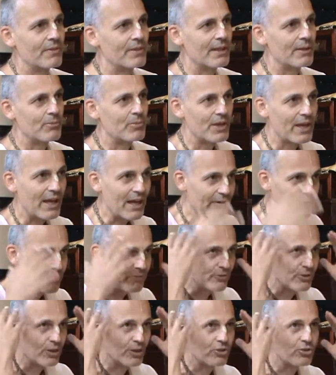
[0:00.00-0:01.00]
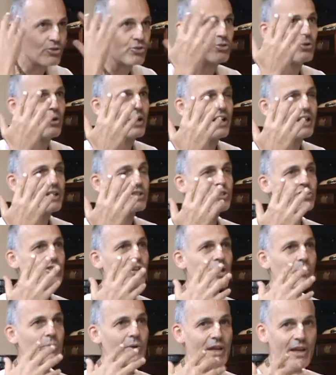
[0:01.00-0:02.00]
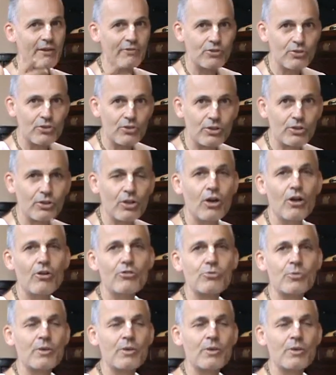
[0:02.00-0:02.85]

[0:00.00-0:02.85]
And we have a new hairstyle, we have new clothes,